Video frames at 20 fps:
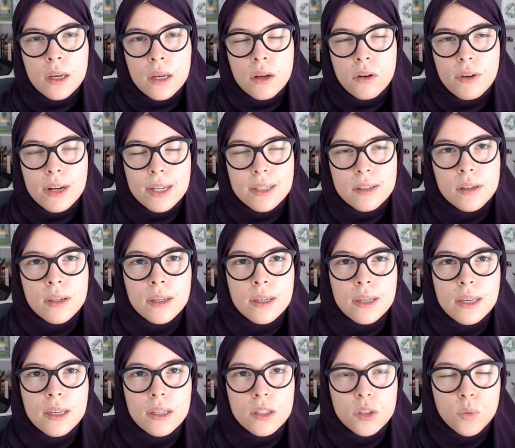Razer
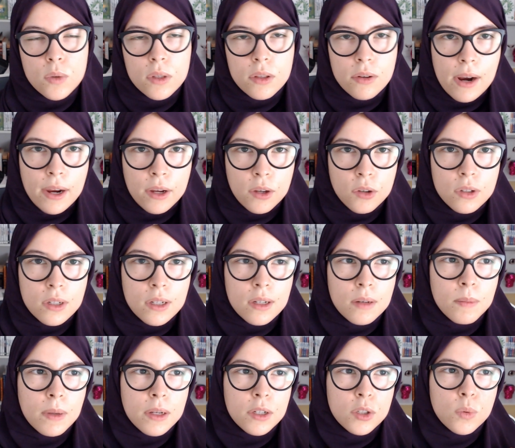is with Rakuten,
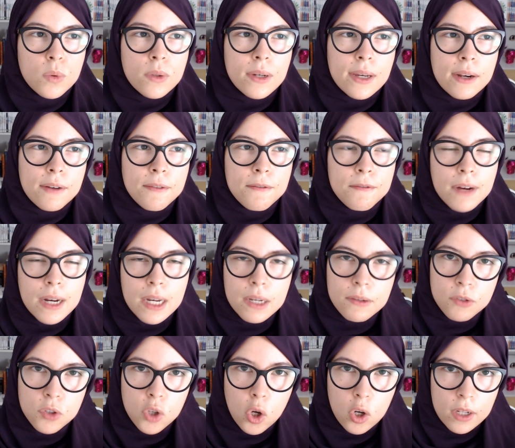but you will get a
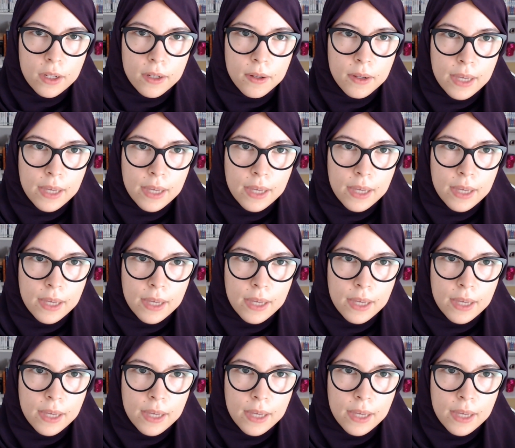$5